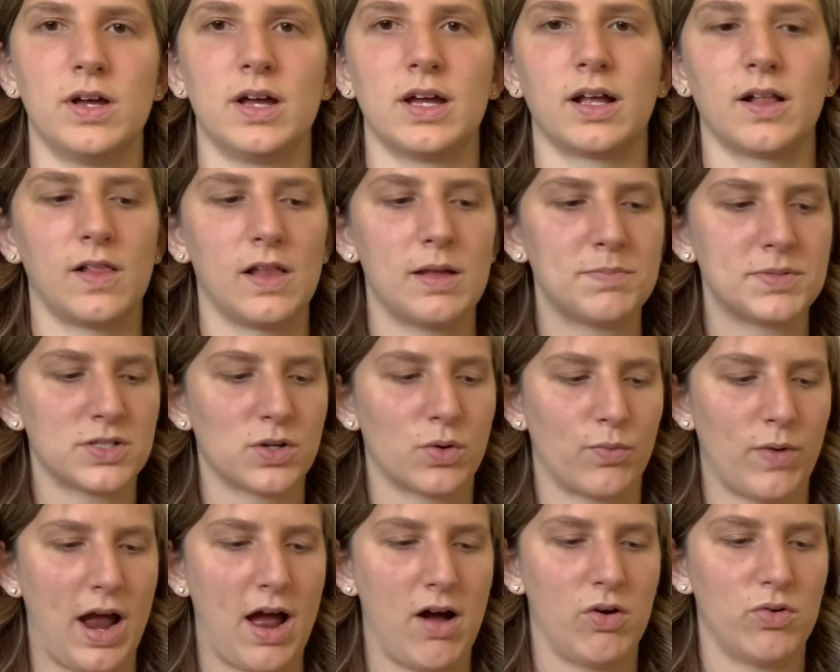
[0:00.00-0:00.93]
It clips
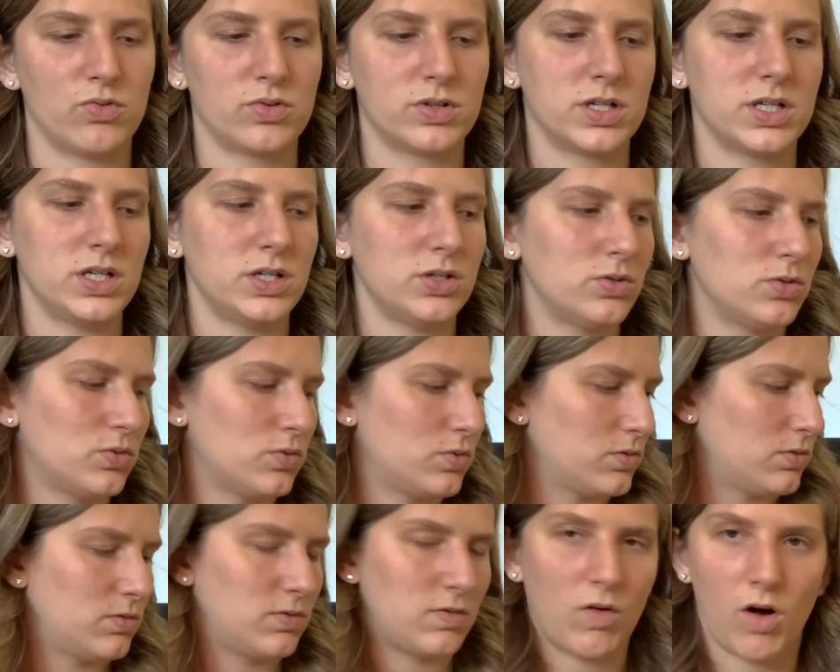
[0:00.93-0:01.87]
around
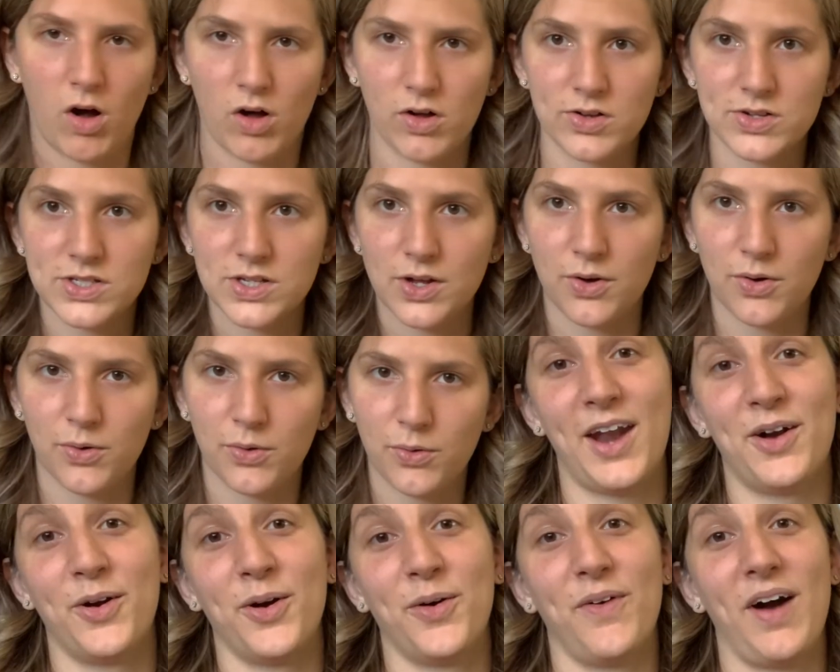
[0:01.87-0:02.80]
you also. I
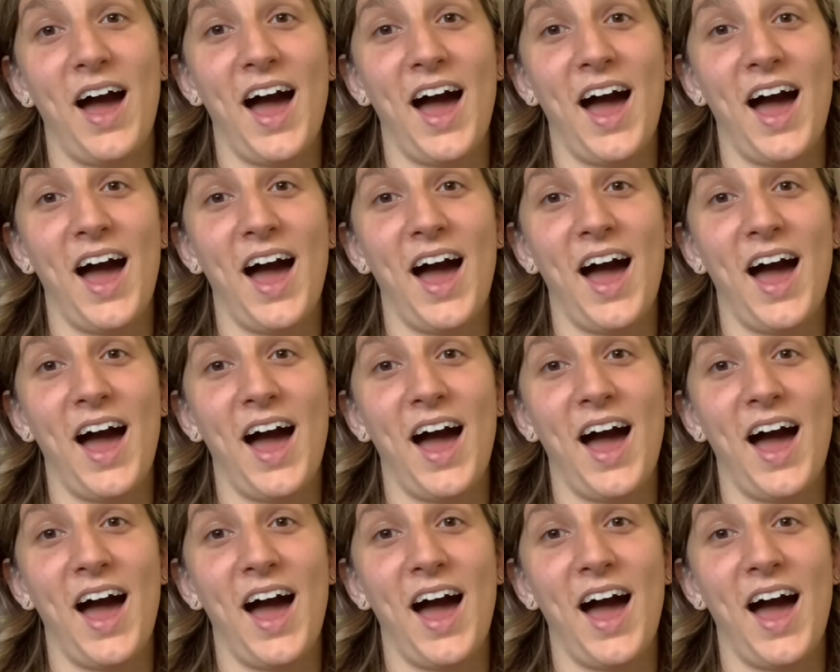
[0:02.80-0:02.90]
don't know.